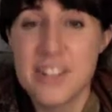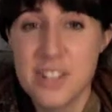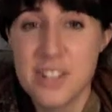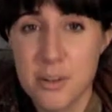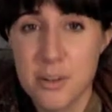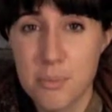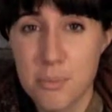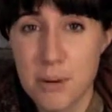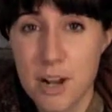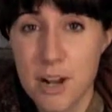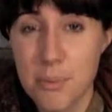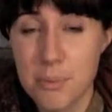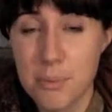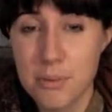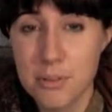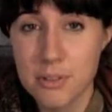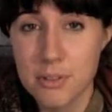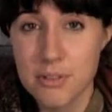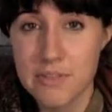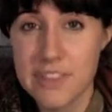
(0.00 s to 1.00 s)
to
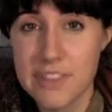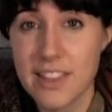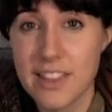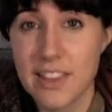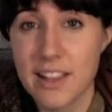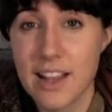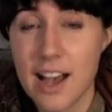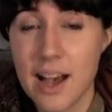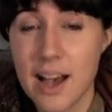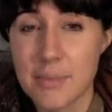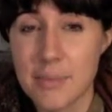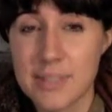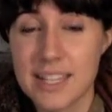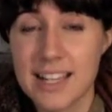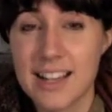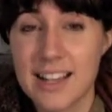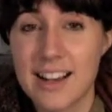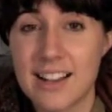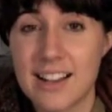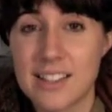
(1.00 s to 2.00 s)
approve the Lecompton
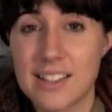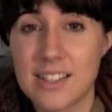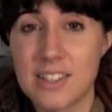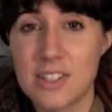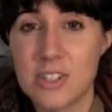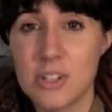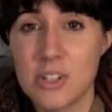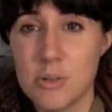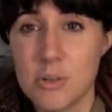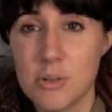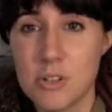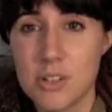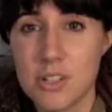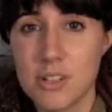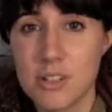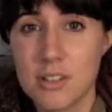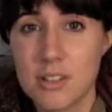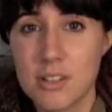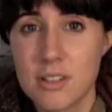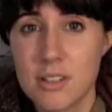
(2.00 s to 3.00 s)
Constitution.
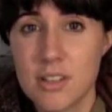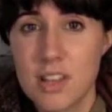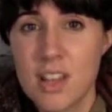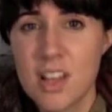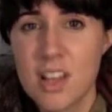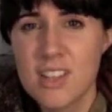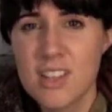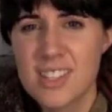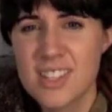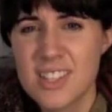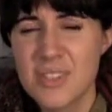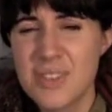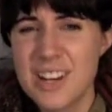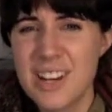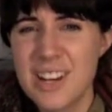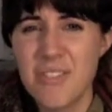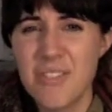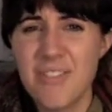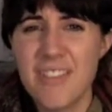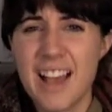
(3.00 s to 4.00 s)
So in
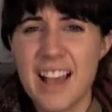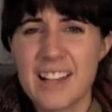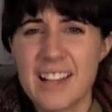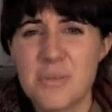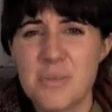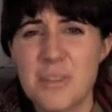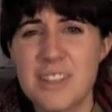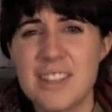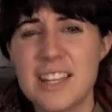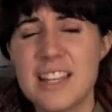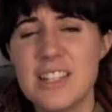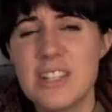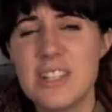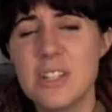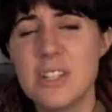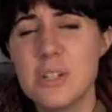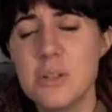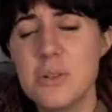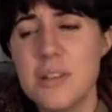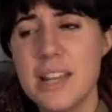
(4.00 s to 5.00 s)
effect, what they
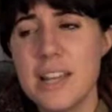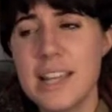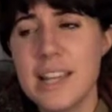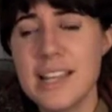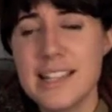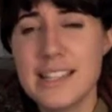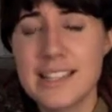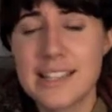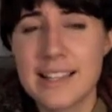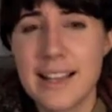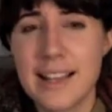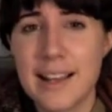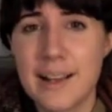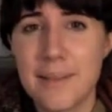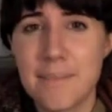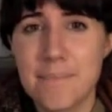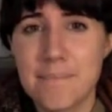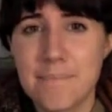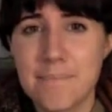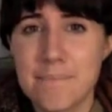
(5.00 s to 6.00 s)
do is,
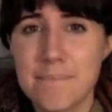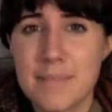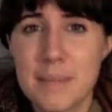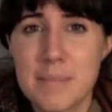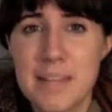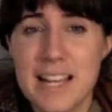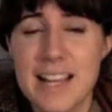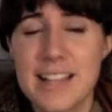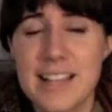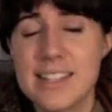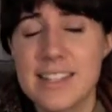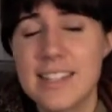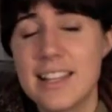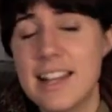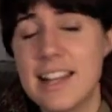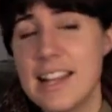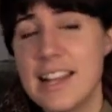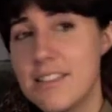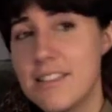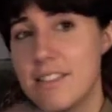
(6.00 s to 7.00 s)
because
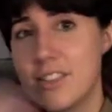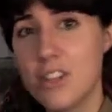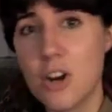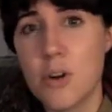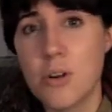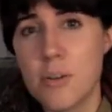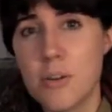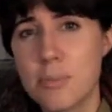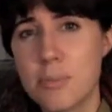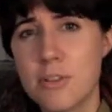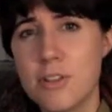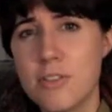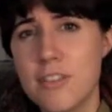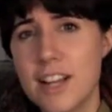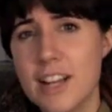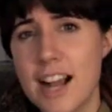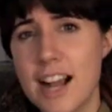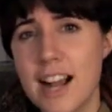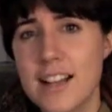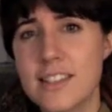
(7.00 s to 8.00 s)
they don't approve a
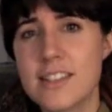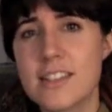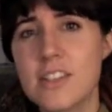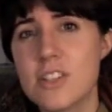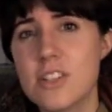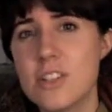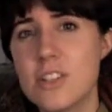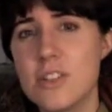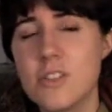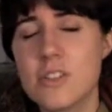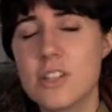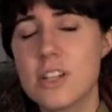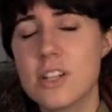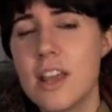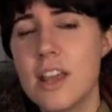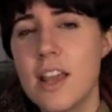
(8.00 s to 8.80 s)
constitution,